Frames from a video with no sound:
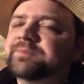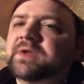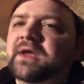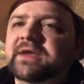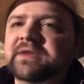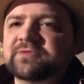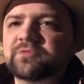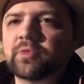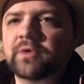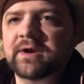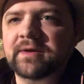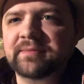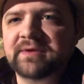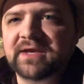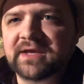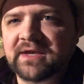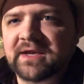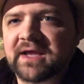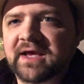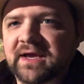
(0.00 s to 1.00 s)
I guess what I'm
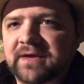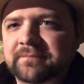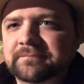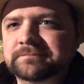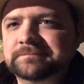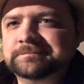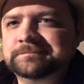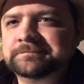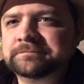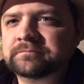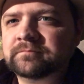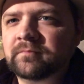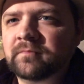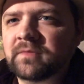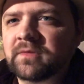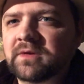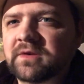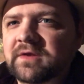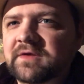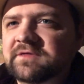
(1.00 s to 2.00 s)
getting at
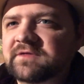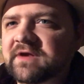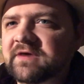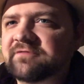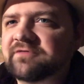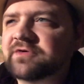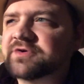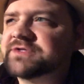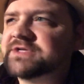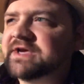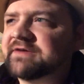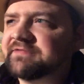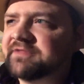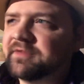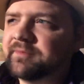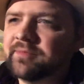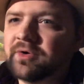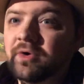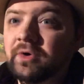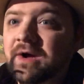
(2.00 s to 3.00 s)
is that first half of
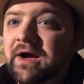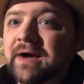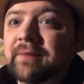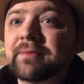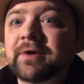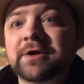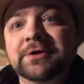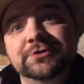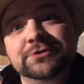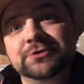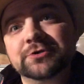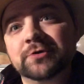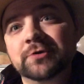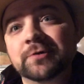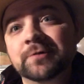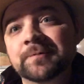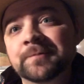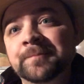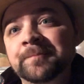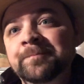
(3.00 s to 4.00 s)
the bowl, I'm not
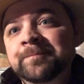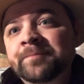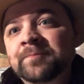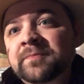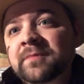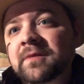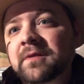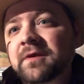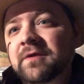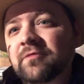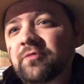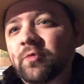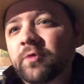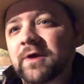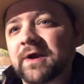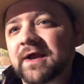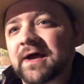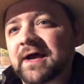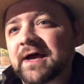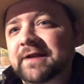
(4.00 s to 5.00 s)
sure if
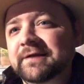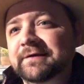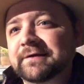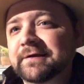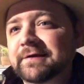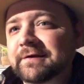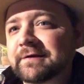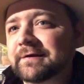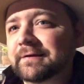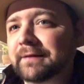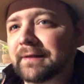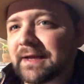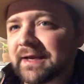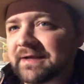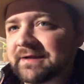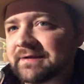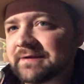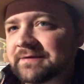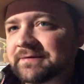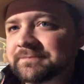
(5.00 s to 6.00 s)
what I didn't
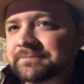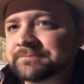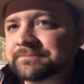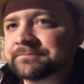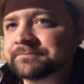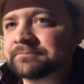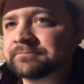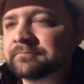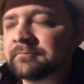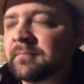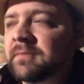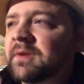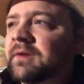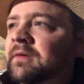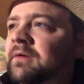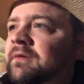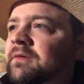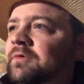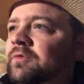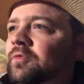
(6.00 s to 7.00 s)
like
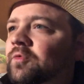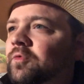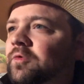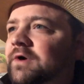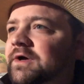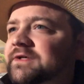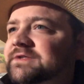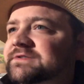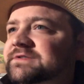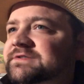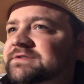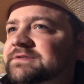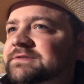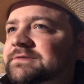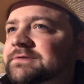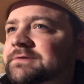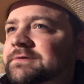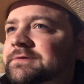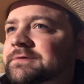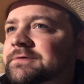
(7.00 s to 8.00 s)
was
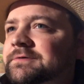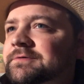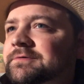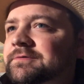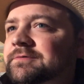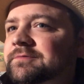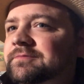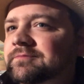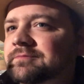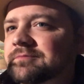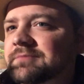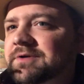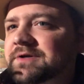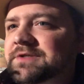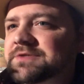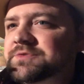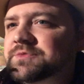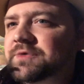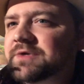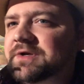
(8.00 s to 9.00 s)

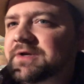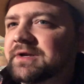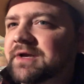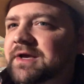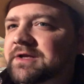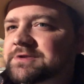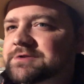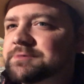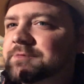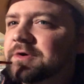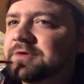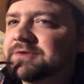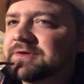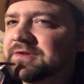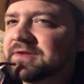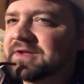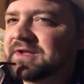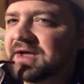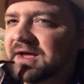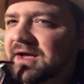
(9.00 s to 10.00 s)
because what I'd smoked in
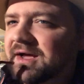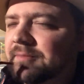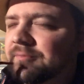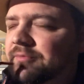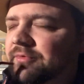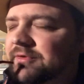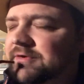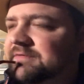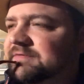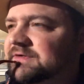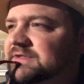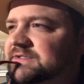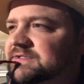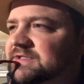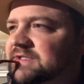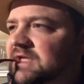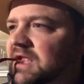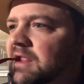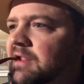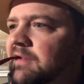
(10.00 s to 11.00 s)
the cob
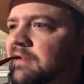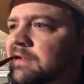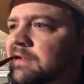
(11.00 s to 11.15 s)
previously,